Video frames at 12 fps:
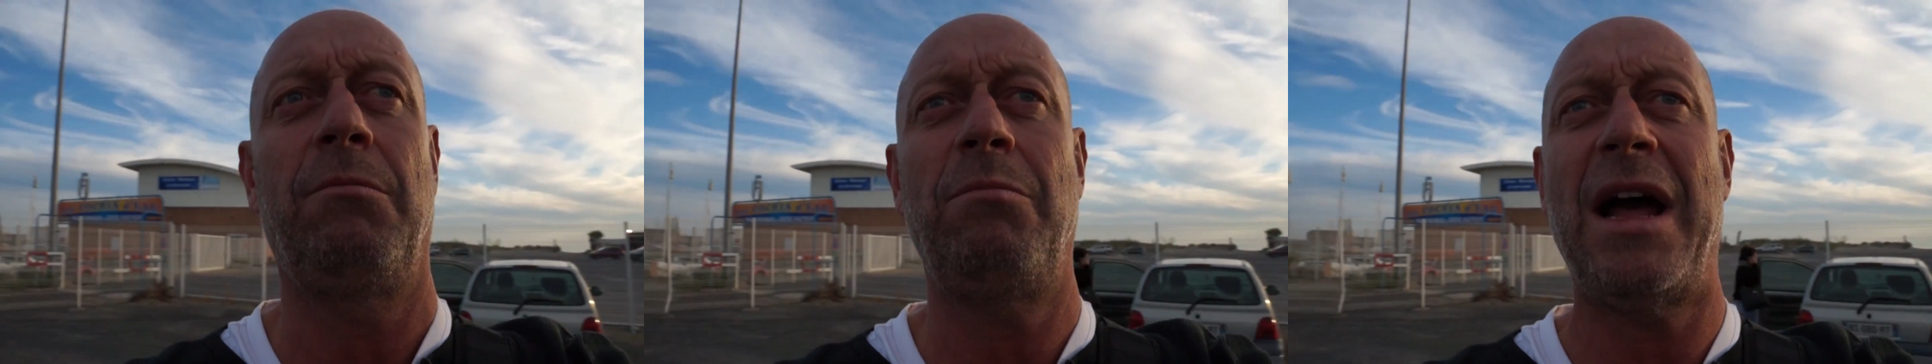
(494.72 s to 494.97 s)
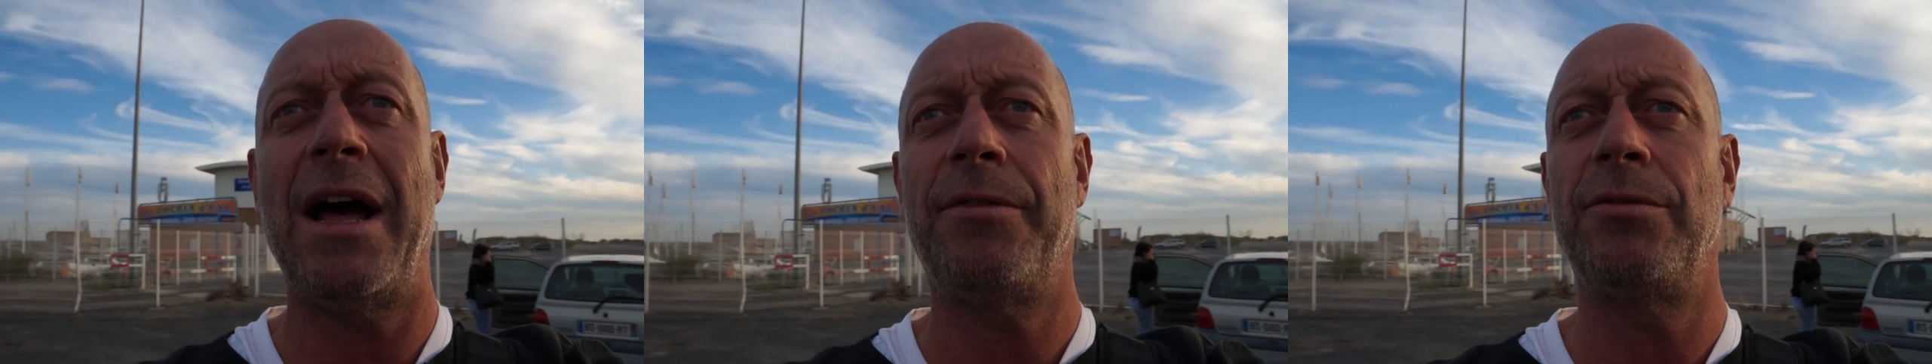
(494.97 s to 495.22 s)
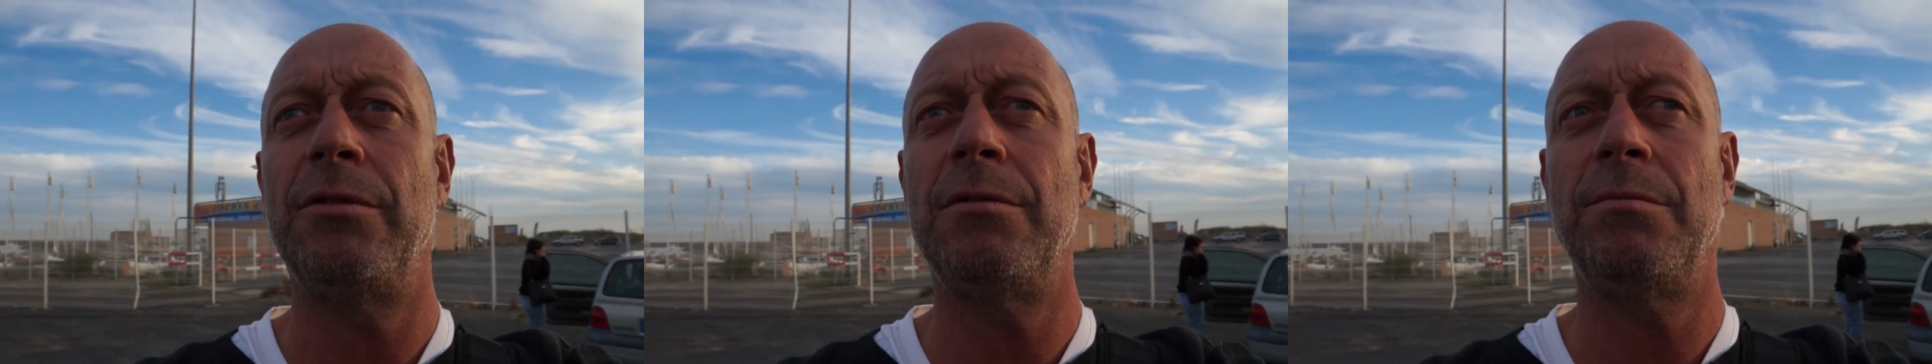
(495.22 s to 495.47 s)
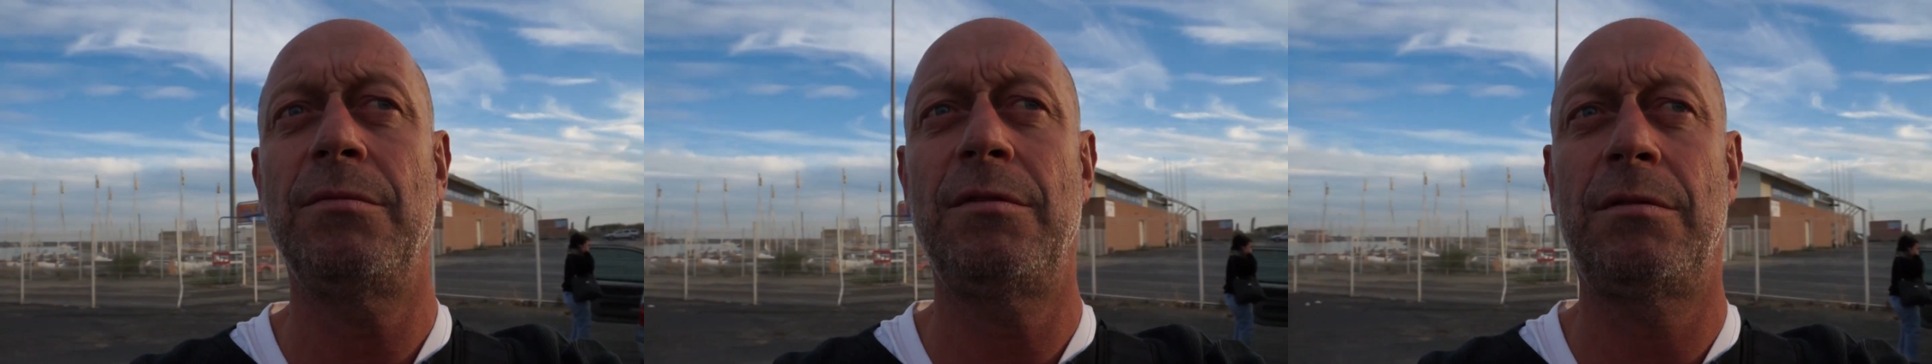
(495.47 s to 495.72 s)

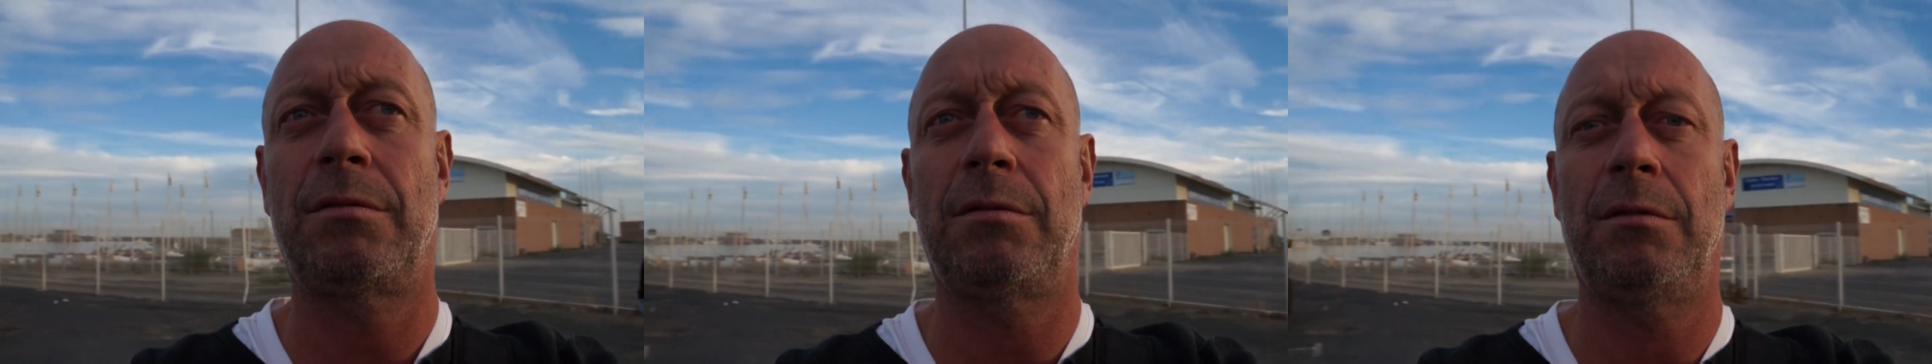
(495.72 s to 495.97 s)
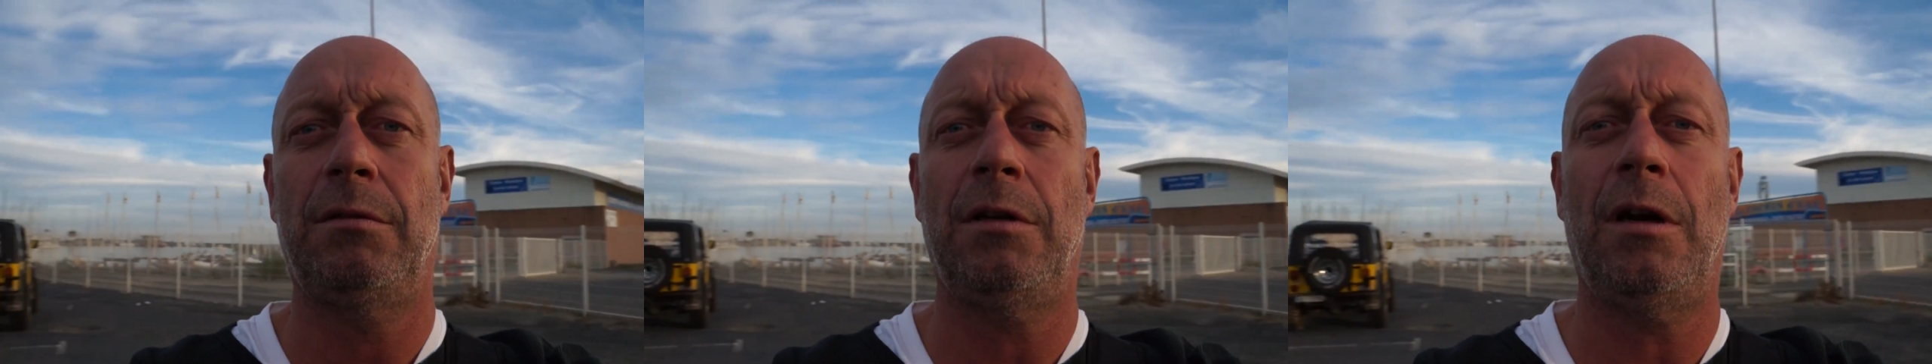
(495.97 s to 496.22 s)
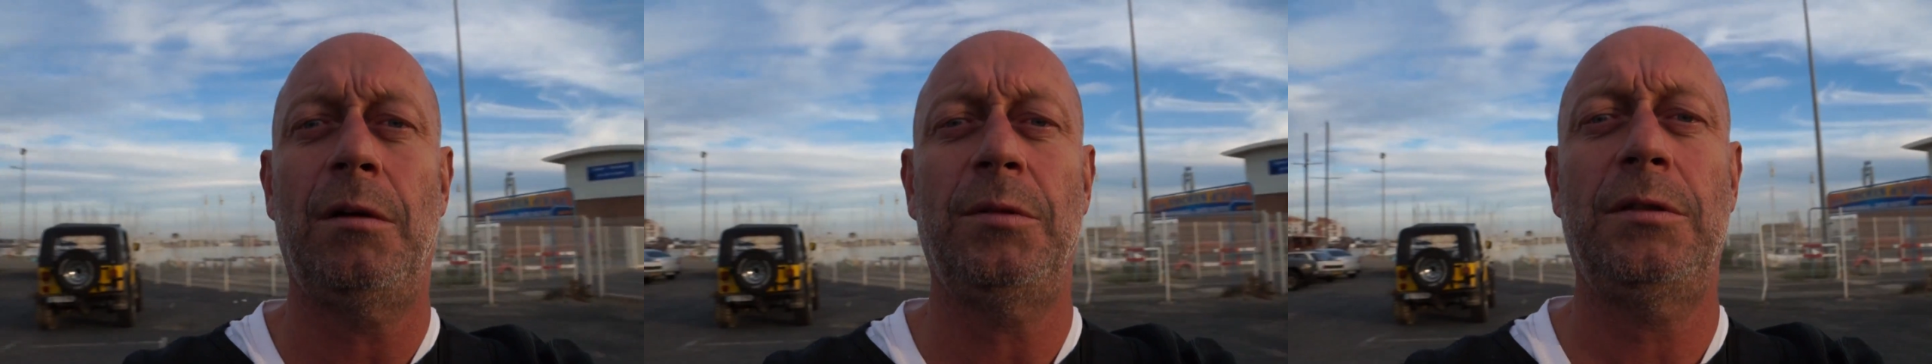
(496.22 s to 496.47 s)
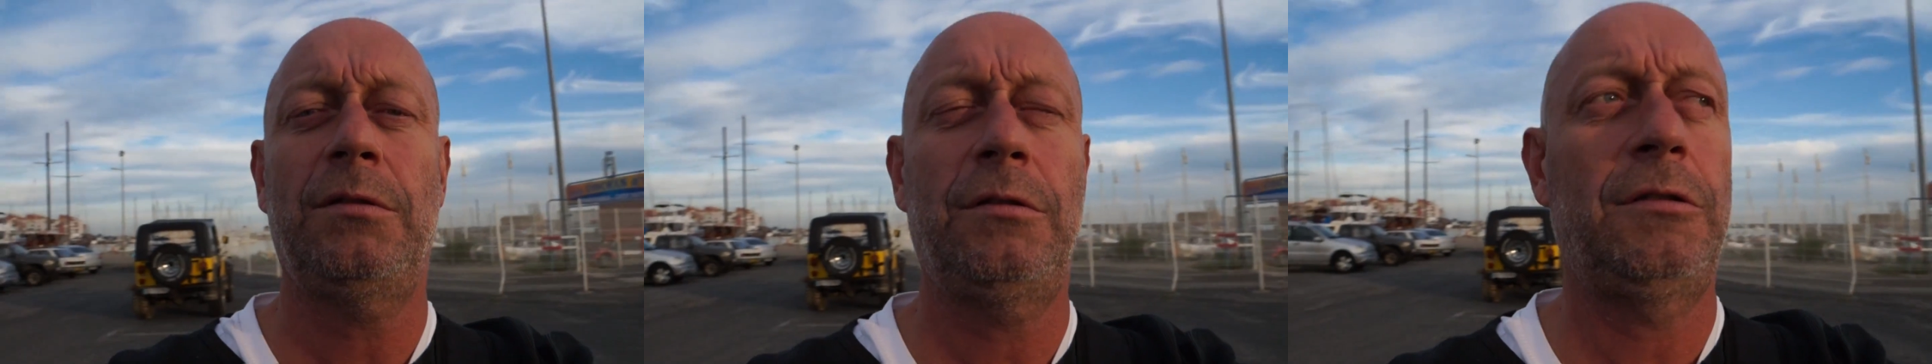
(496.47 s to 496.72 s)
bathrooms,
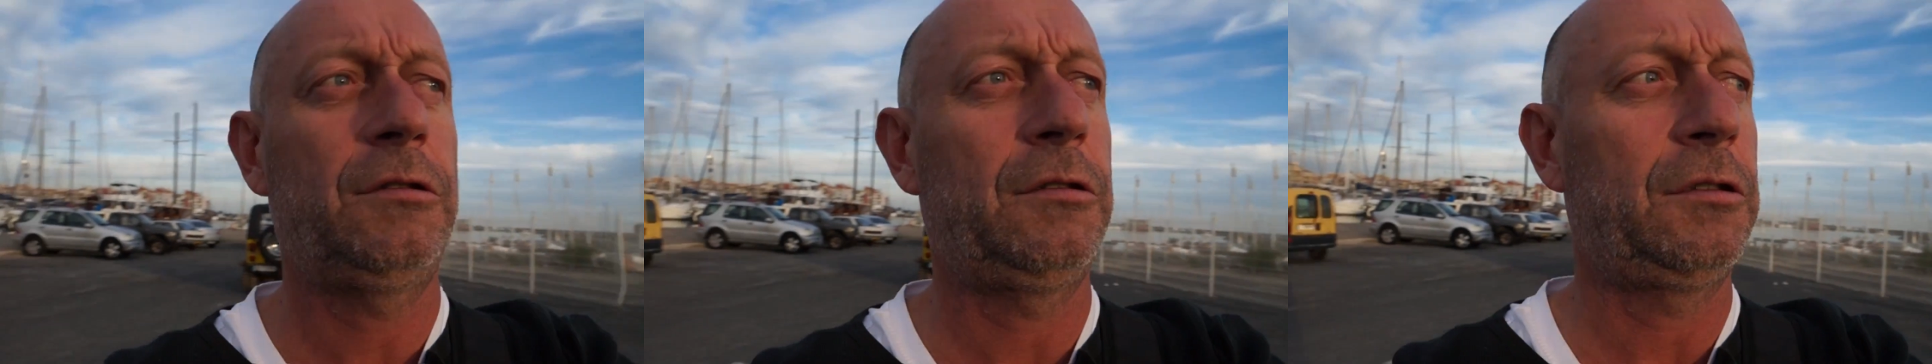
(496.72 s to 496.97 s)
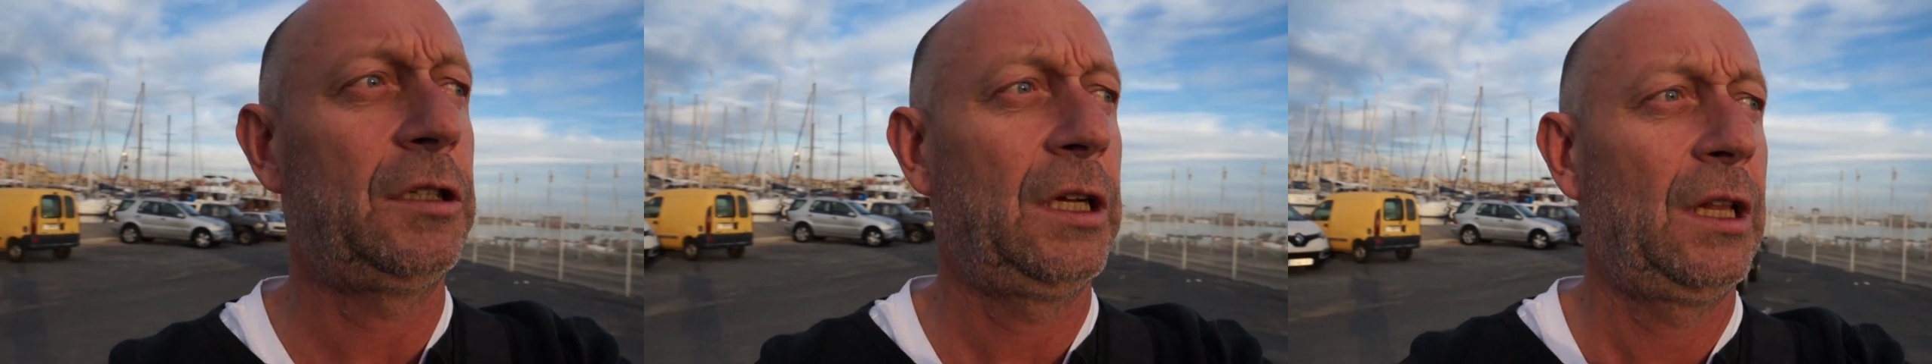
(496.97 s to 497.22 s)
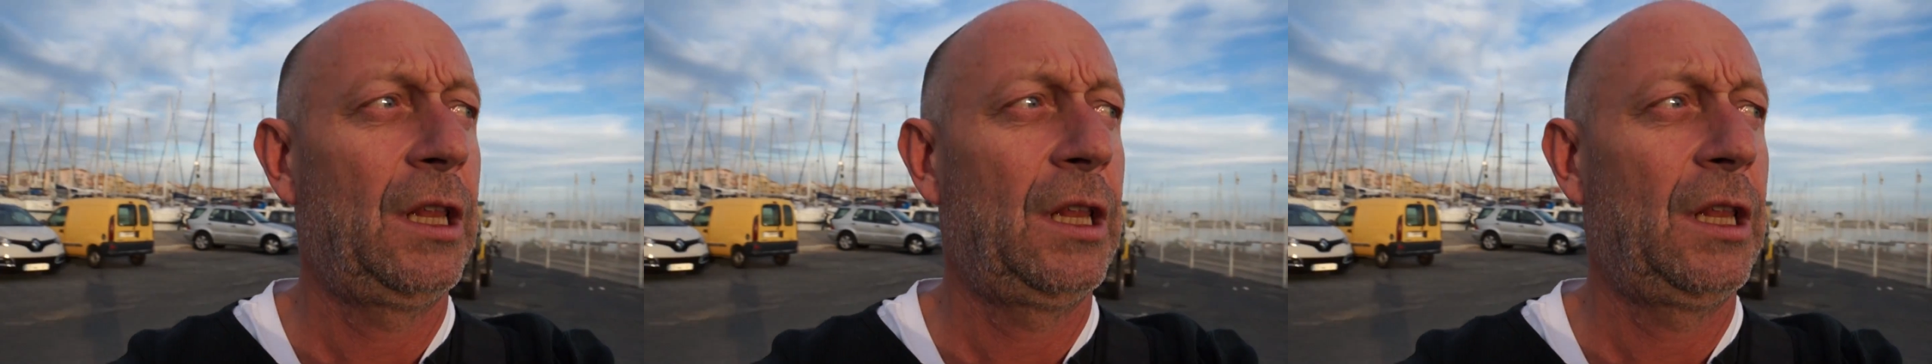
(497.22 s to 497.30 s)
garbage,